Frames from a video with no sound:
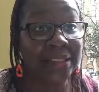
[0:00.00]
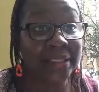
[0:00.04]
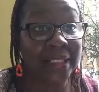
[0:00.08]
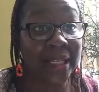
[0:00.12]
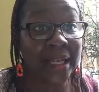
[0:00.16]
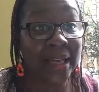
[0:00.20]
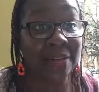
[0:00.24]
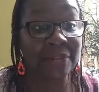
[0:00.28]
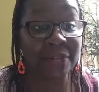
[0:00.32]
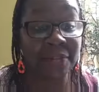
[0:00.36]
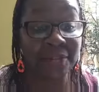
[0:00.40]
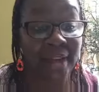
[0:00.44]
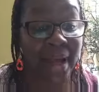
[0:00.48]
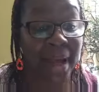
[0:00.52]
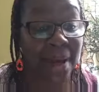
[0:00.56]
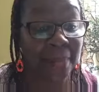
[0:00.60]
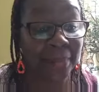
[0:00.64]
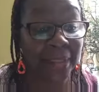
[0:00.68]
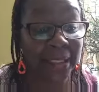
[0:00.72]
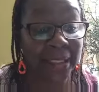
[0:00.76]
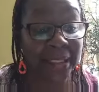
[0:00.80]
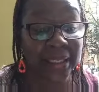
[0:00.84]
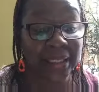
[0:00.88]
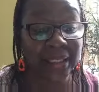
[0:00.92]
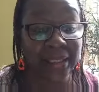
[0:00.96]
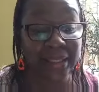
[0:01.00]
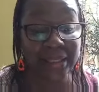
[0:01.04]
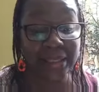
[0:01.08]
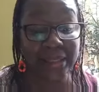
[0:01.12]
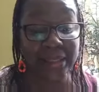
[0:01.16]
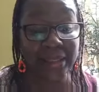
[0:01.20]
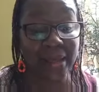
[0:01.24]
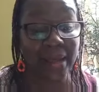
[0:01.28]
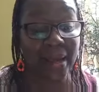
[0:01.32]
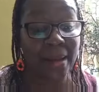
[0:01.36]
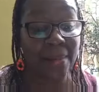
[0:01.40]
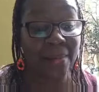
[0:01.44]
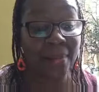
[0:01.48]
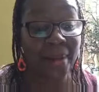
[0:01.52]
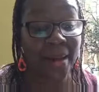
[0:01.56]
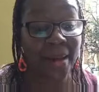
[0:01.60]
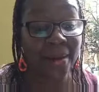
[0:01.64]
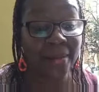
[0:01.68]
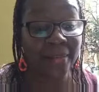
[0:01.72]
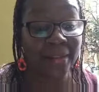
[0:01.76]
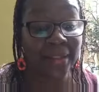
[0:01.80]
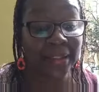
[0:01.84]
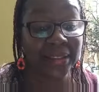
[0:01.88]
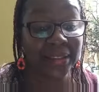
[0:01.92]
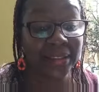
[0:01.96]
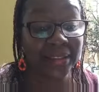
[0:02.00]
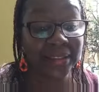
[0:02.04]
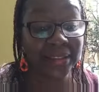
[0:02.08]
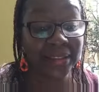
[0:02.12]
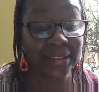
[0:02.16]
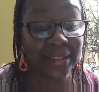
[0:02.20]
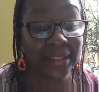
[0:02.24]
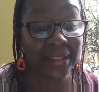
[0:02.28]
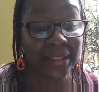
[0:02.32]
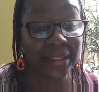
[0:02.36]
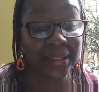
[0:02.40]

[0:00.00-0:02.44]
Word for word: our family, our parents,